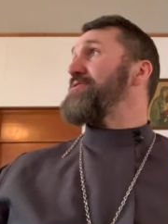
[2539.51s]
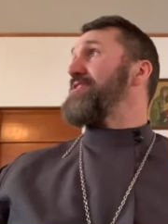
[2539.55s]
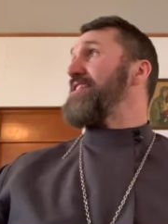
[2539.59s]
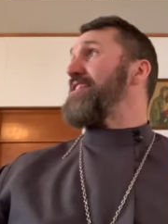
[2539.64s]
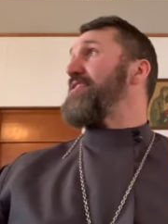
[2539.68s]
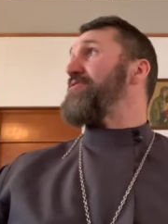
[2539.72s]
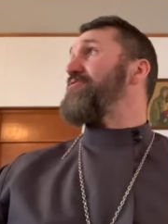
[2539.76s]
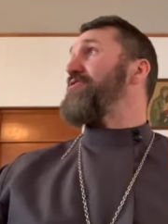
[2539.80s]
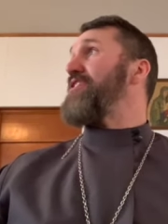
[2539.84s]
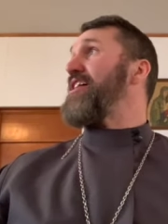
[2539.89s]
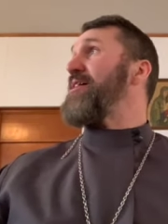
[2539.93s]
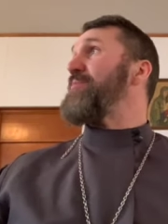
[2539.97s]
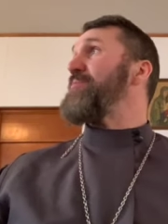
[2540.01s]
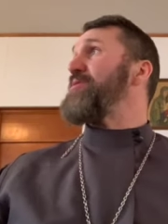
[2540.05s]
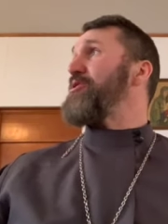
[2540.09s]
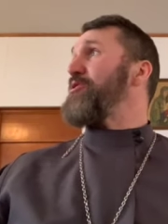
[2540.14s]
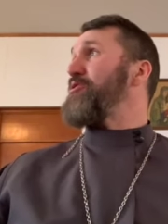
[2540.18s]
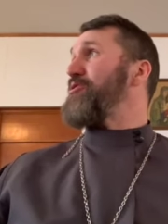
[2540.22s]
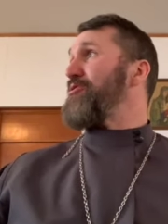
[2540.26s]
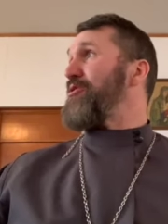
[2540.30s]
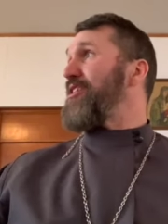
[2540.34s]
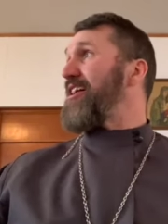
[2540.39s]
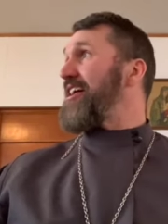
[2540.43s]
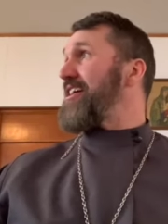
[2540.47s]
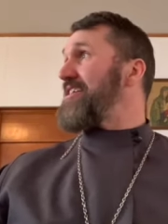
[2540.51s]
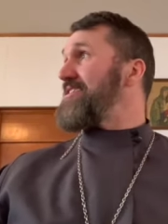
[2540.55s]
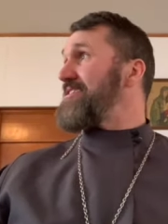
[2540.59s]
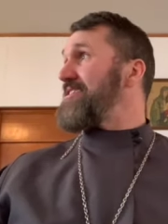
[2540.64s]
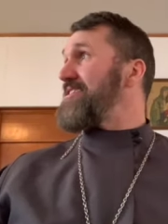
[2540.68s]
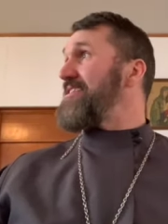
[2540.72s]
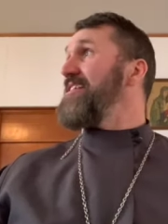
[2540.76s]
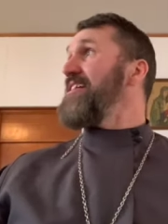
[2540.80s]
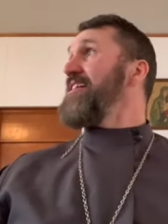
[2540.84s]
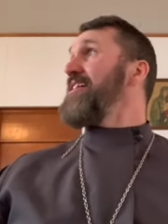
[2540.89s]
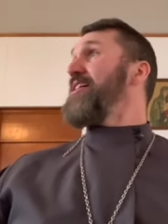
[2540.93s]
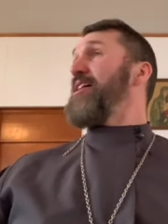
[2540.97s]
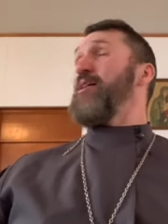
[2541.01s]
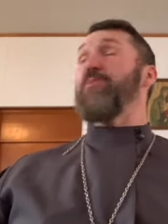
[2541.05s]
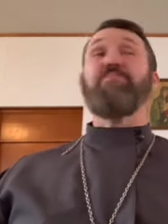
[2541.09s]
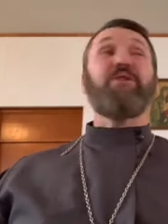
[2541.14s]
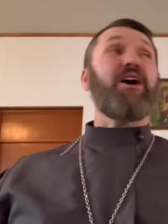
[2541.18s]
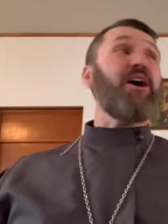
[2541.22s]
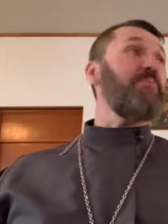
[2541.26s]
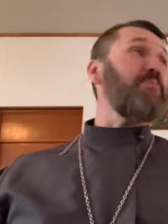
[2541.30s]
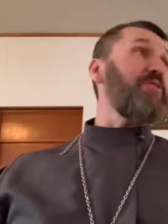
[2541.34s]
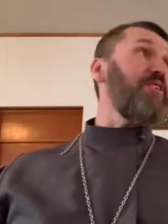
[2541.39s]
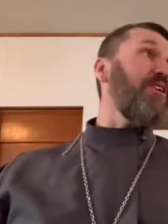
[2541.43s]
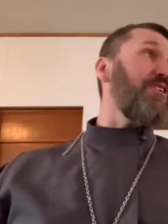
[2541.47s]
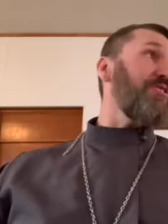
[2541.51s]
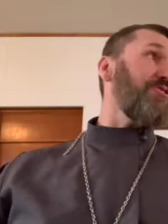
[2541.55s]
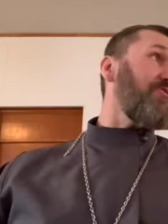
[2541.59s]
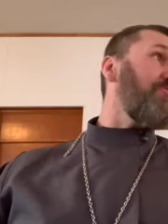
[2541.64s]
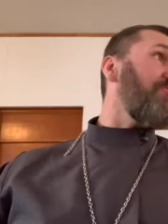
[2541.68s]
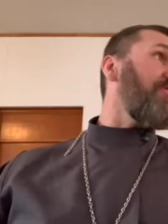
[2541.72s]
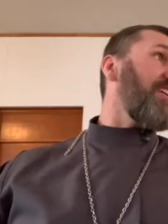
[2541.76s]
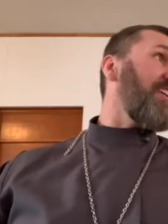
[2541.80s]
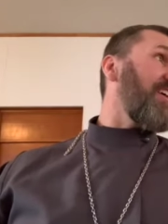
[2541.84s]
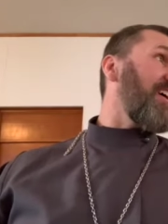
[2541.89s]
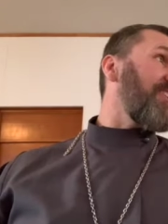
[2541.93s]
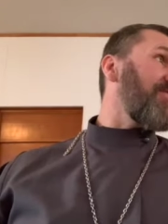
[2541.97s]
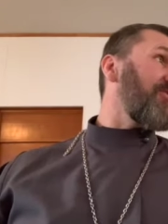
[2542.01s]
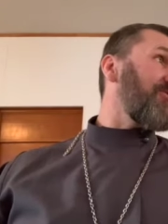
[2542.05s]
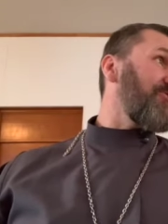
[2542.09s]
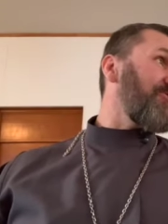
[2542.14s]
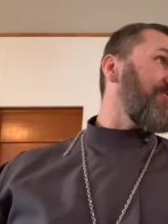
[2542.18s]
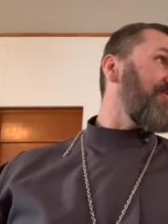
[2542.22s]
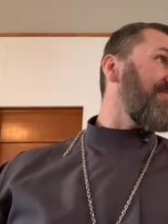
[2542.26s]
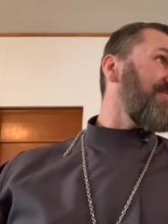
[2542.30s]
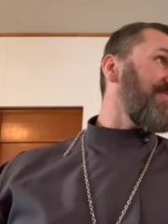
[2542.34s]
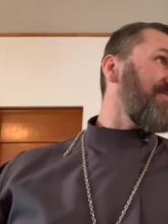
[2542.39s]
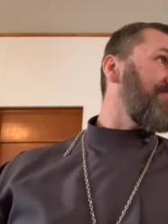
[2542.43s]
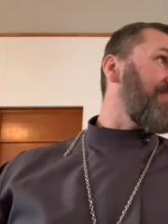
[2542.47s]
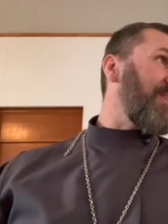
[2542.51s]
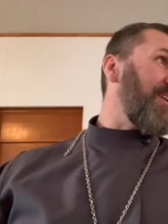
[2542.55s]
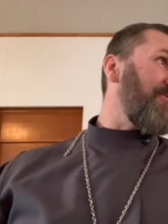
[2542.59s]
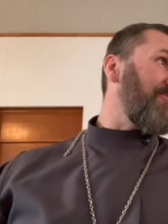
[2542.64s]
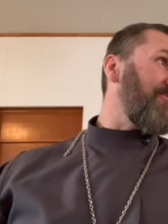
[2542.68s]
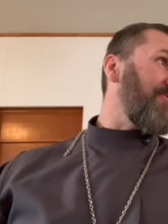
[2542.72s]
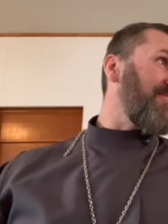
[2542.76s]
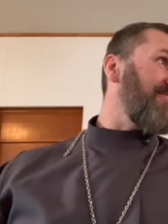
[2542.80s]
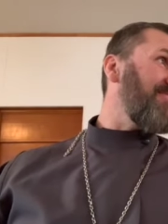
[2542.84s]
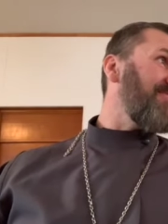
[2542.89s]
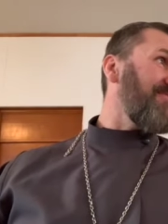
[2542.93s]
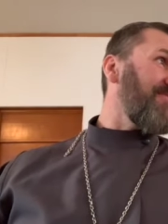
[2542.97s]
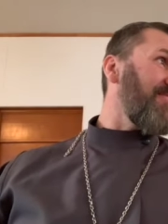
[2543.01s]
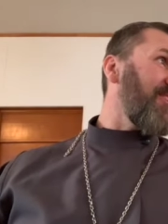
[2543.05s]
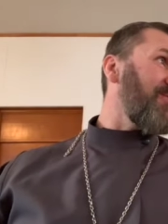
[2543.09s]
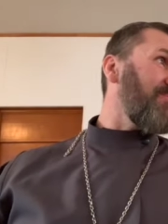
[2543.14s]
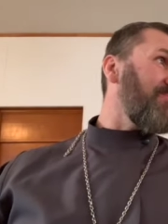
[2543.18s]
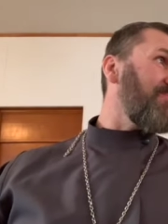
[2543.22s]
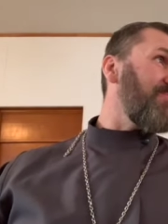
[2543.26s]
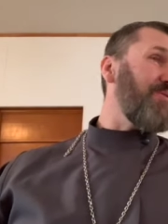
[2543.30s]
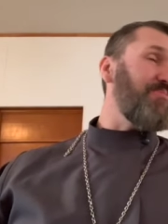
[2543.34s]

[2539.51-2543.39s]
they get fame and notoriety and probably also financial benefit, right?